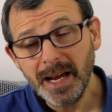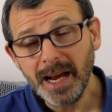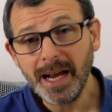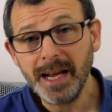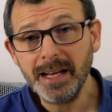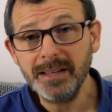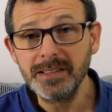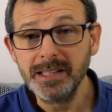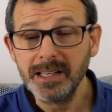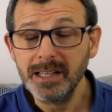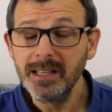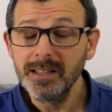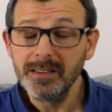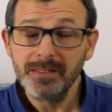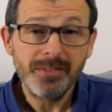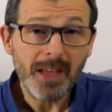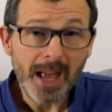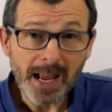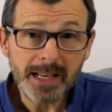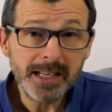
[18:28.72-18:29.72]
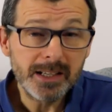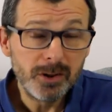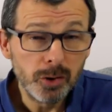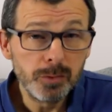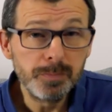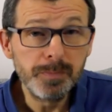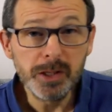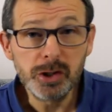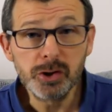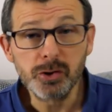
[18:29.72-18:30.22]
And that
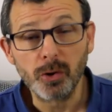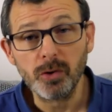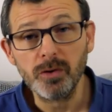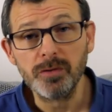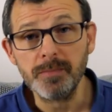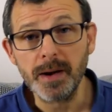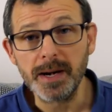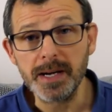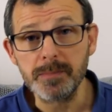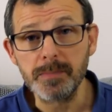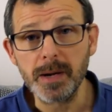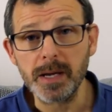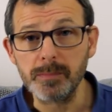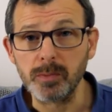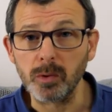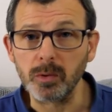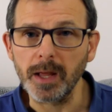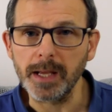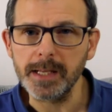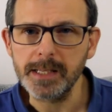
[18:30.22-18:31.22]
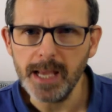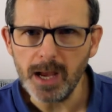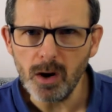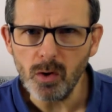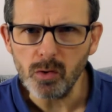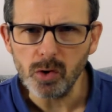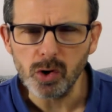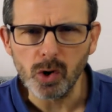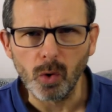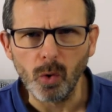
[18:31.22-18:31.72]
could be true of many people. They get
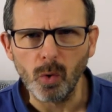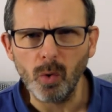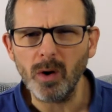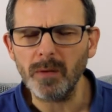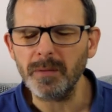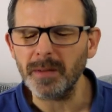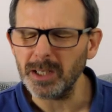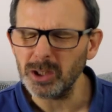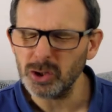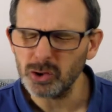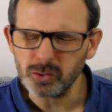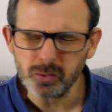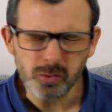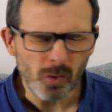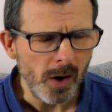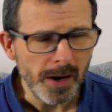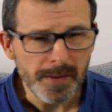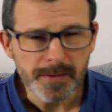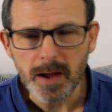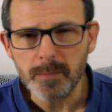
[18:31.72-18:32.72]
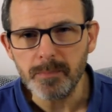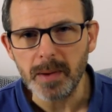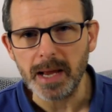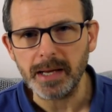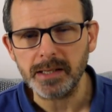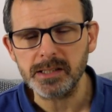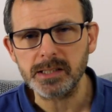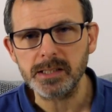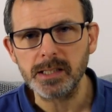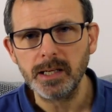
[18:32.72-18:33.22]
on court and they try their
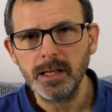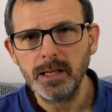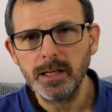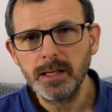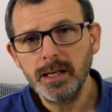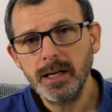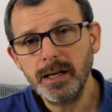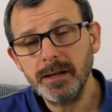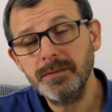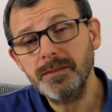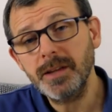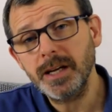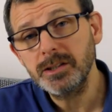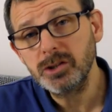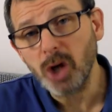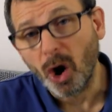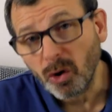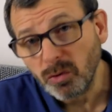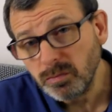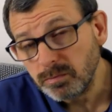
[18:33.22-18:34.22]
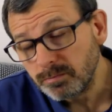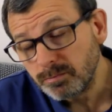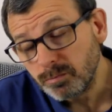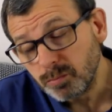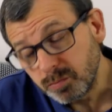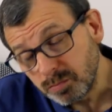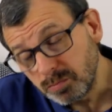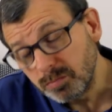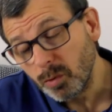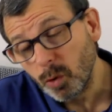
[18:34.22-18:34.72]
best and they
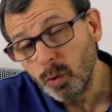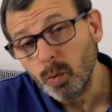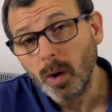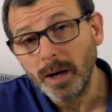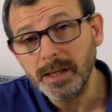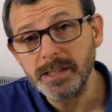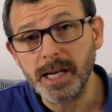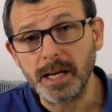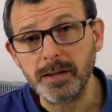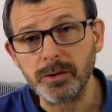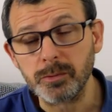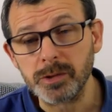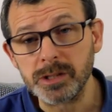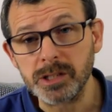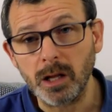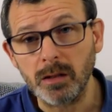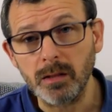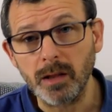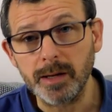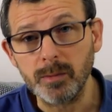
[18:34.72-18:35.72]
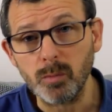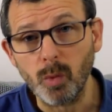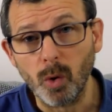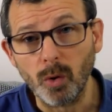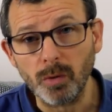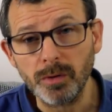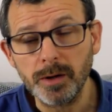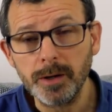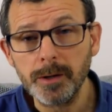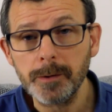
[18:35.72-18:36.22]
don't always get the result they
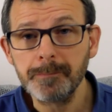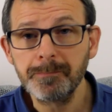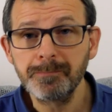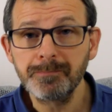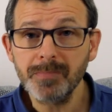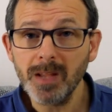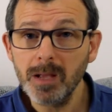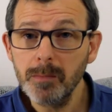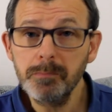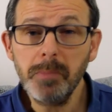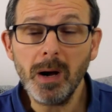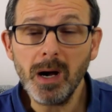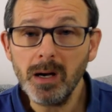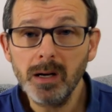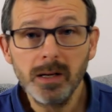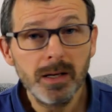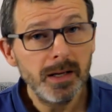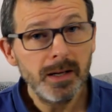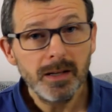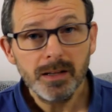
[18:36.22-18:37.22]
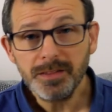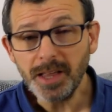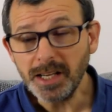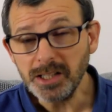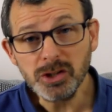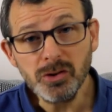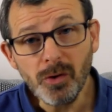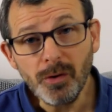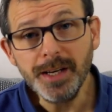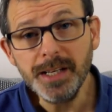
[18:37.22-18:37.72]
want. But
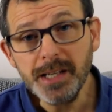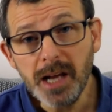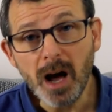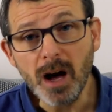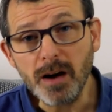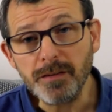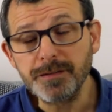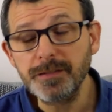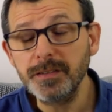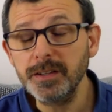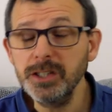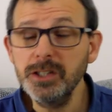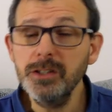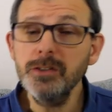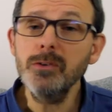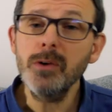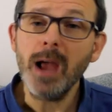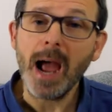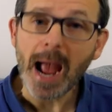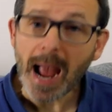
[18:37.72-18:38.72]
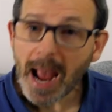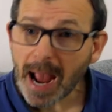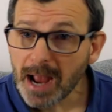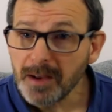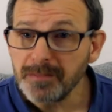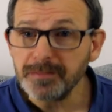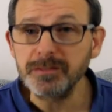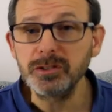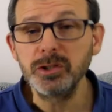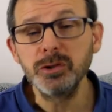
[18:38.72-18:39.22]
that's not enough. You
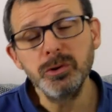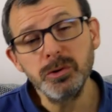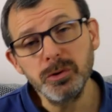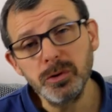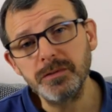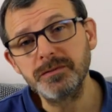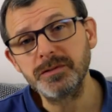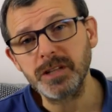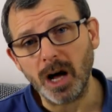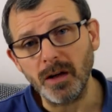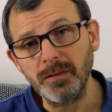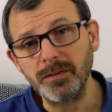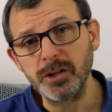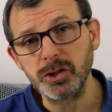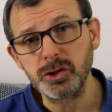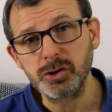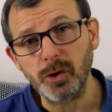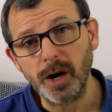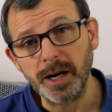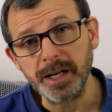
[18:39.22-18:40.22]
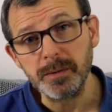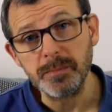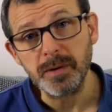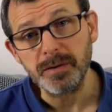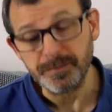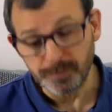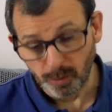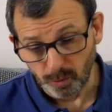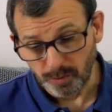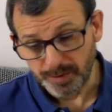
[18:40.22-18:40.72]
have to have done the training
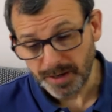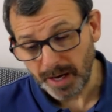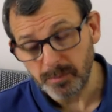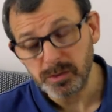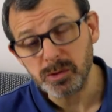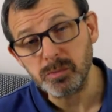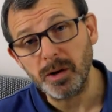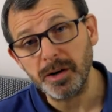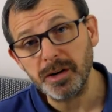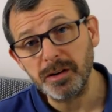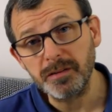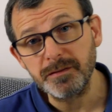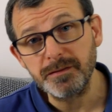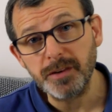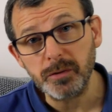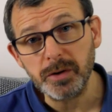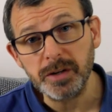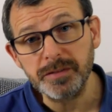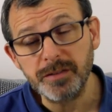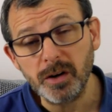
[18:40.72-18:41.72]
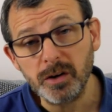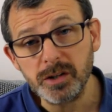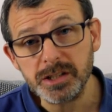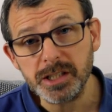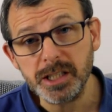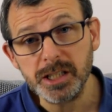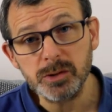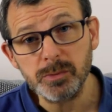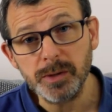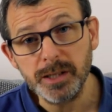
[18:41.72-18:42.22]
before. And that was one of the very first
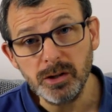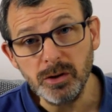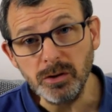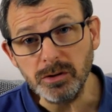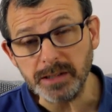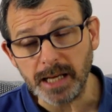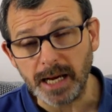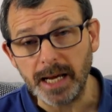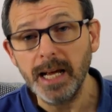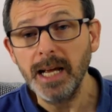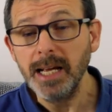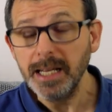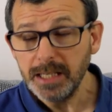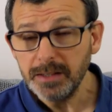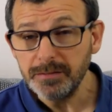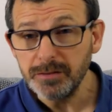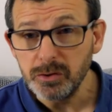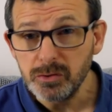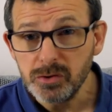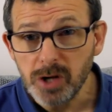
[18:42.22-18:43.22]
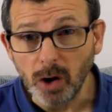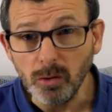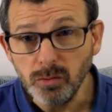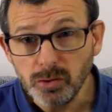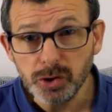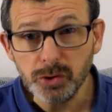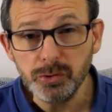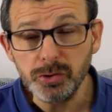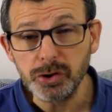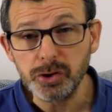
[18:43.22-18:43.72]
things we looked at. If you
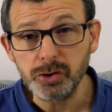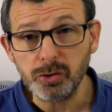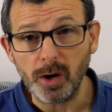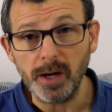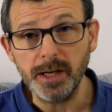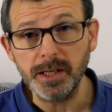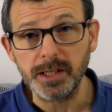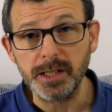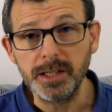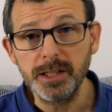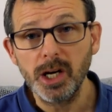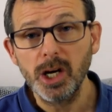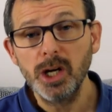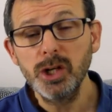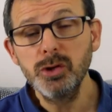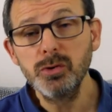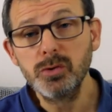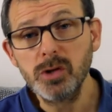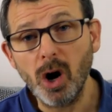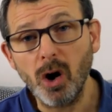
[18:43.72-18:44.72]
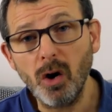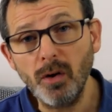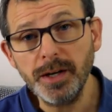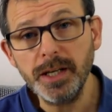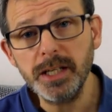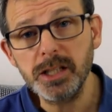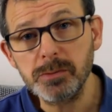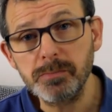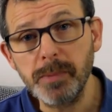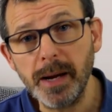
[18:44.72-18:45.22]
don't do the training, you can't
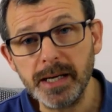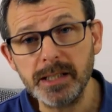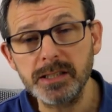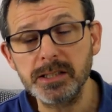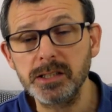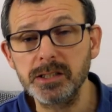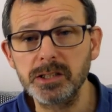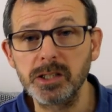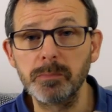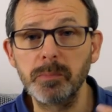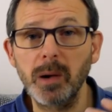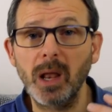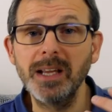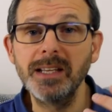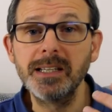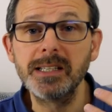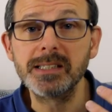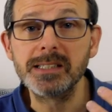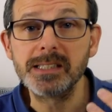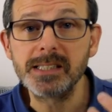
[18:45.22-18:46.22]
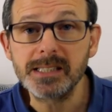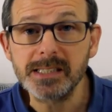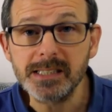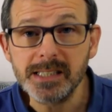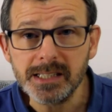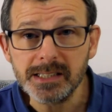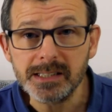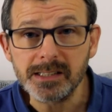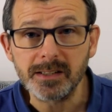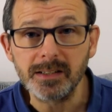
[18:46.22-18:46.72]
expect to play
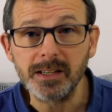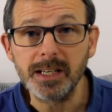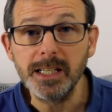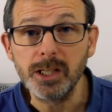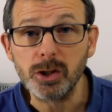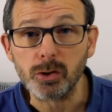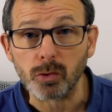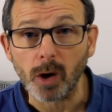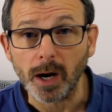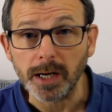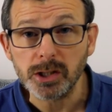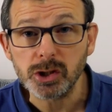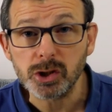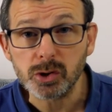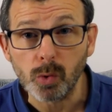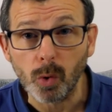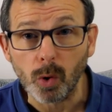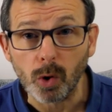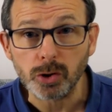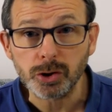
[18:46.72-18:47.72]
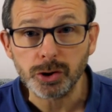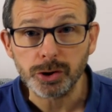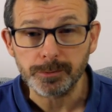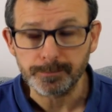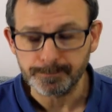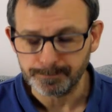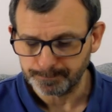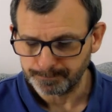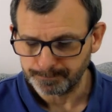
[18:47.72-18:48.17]
consistently great squash.